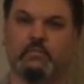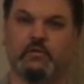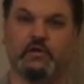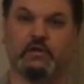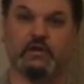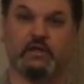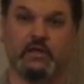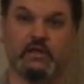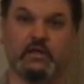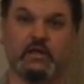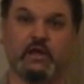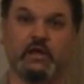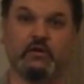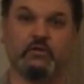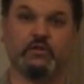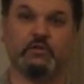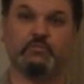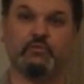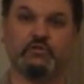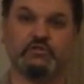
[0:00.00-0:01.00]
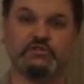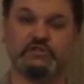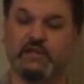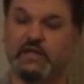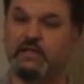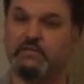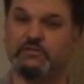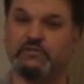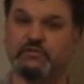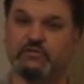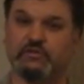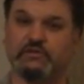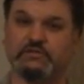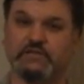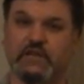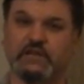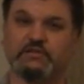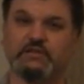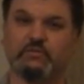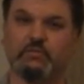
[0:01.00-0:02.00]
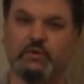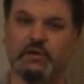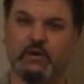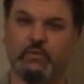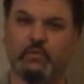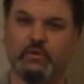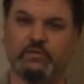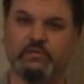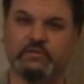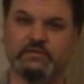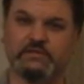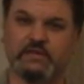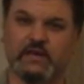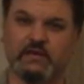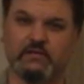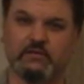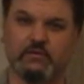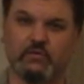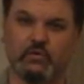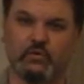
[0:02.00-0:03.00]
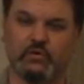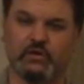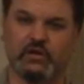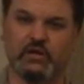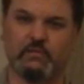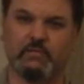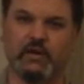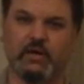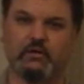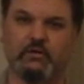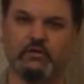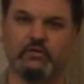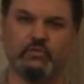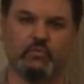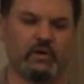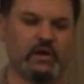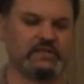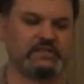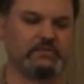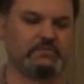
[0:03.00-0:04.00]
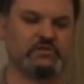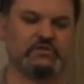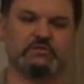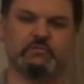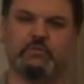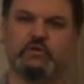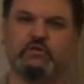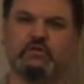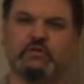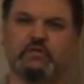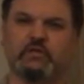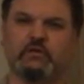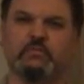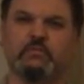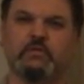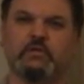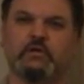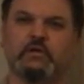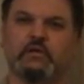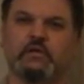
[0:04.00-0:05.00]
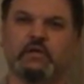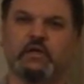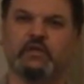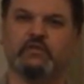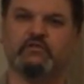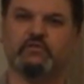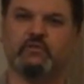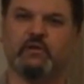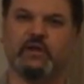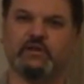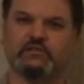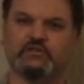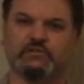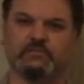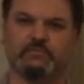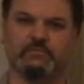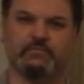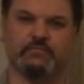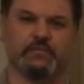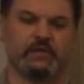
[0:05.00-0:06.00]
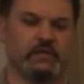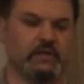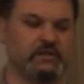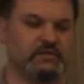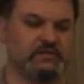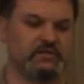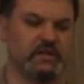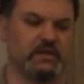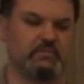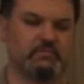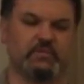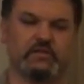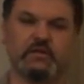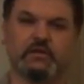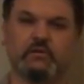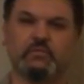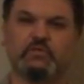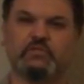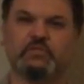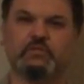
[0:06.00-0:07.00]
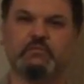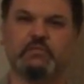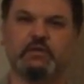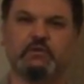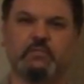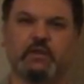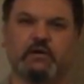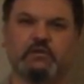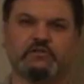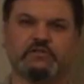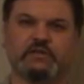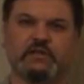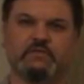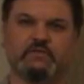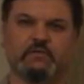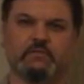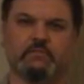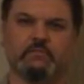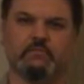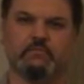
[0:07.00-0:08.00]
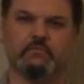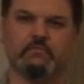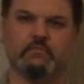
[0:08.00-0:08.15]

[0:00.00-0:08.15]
But I only push down the strings actually when I want the sound of the chord to come out. Otherwise I'm just muting them and scratching. Same thing with the B minor 7.